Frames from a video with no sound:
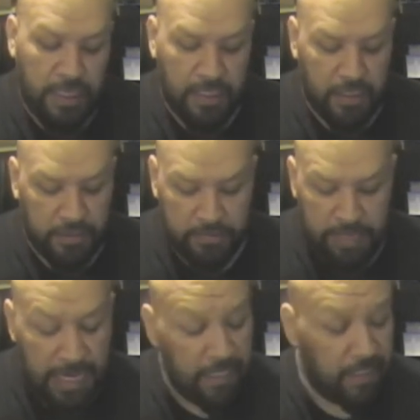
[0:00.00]

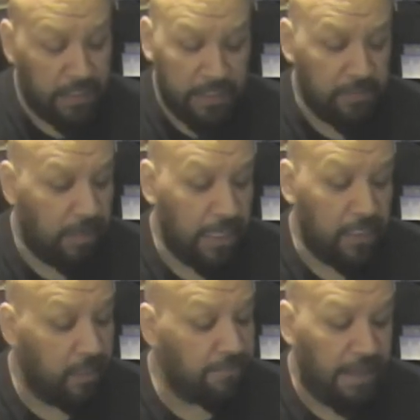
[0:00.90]
I
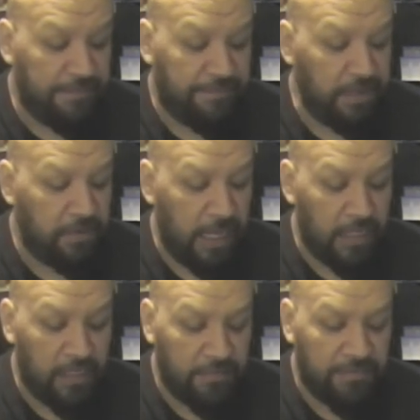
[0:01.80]
love that feel. I
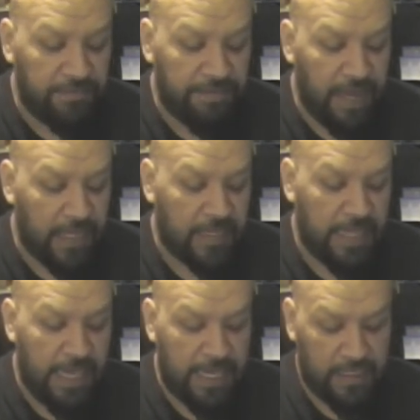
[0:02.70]
love the fact
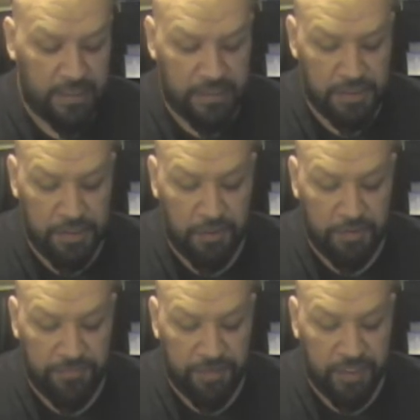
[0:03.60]
that, you
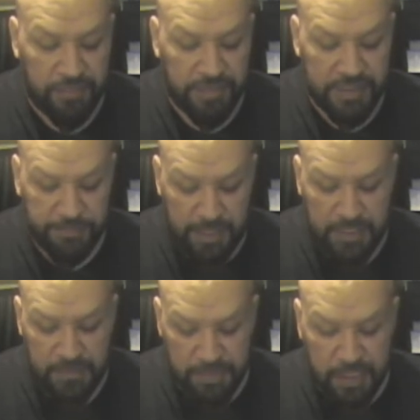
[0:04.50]
know, if you're gonna be
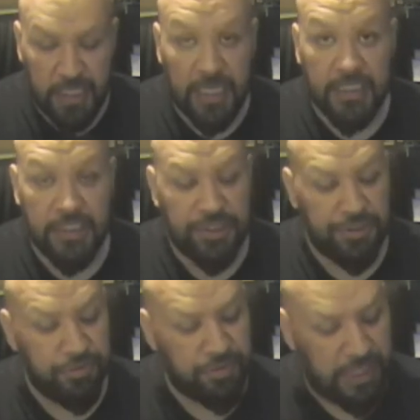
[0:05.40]
spending money on these
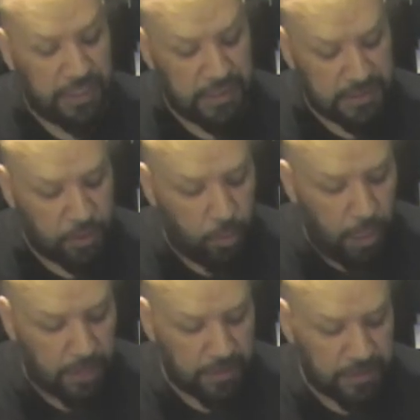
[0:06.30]
shoes, at least the
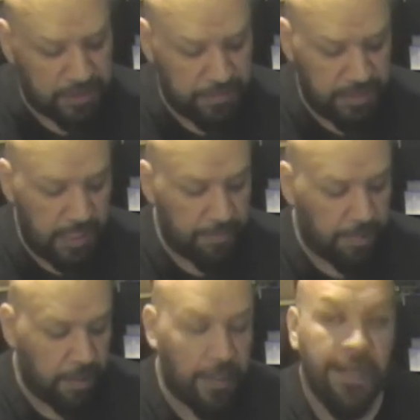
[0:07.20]
quality should be on
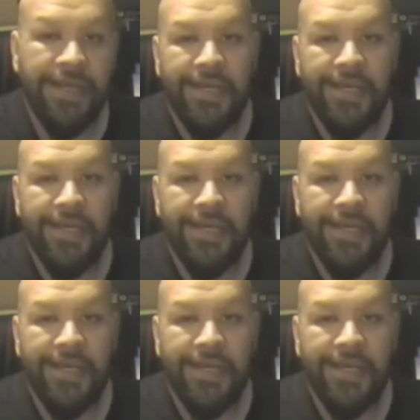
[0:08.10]
par.